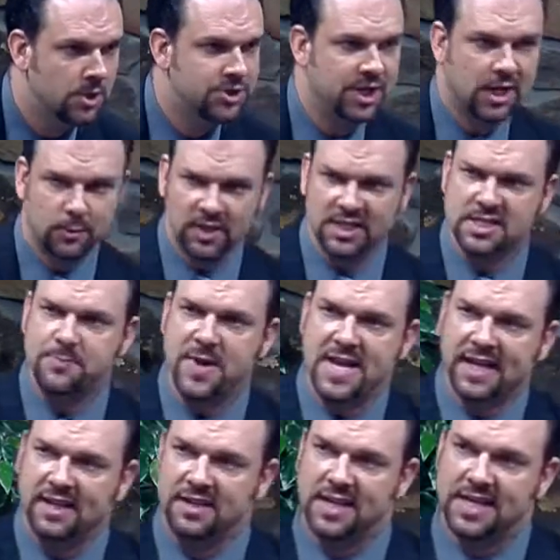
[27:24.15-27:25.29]
Generally
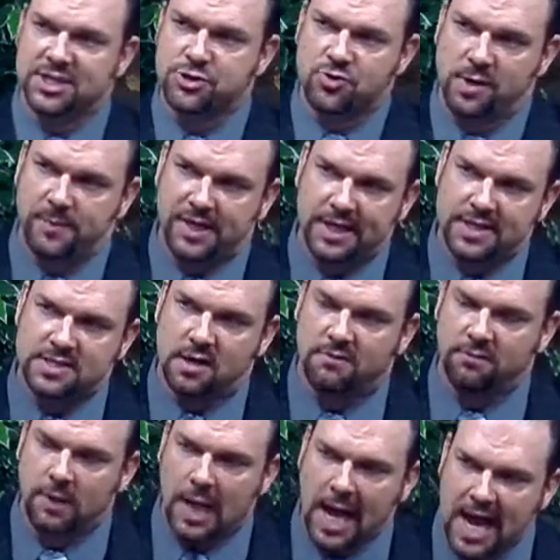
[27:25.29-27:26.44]
speaking, the extremities
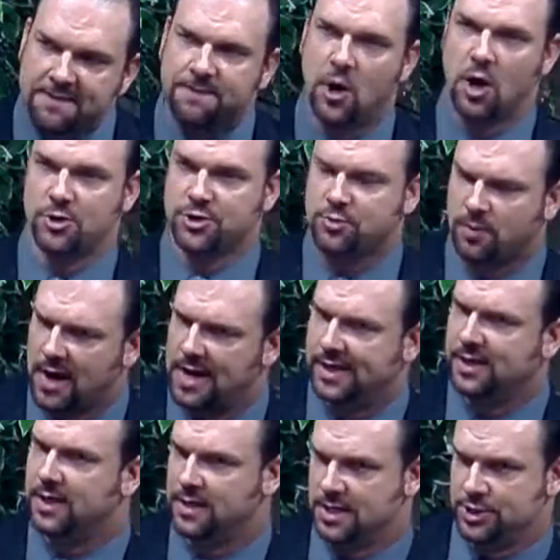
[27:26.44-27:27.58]
of life are
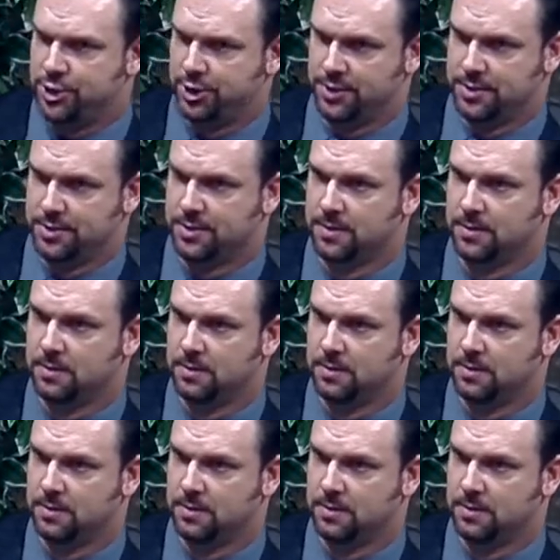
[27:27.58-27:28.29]
trying conditions.